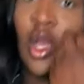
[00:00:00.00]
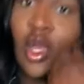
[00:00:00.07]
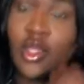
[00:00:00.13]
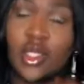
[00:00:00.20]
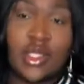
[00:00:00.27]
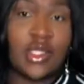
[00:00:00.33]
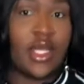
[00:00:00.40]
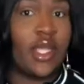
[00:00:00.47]

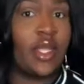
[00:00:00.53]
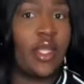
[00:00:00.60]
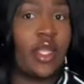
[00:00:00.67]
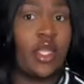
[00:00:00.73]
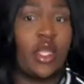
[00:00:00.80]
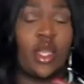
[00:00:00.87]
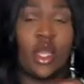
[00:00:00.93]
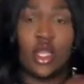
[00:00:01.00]
the
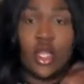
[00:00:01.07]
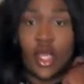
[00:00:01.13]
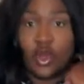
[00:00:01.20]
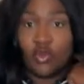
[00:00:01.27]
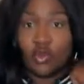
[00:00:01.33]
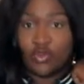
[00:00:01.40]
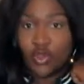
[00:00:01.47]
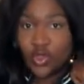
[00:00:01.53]
site, a lot
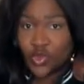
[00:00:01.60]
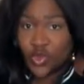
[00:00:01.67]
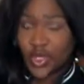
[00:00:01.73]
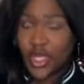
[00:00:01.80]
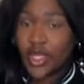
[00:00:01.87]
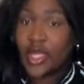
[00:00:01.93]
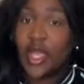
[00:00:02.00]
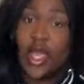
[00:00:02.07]
of reviews were
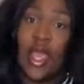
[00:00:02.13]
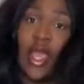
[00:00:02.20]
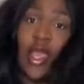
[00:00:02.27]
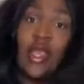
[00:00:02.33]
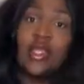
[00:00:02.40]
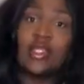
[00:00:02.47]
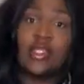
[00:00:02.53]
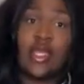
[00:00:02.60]
like
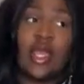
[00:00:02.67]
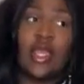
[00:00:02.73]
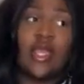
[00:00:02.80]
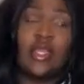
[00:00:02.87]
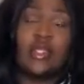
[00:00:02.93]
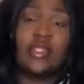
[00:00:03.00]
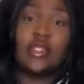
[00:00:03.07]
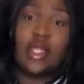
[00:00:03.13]

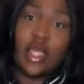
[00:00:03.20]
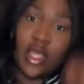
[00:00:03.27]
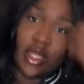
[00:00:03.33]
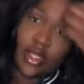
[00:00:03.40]
size,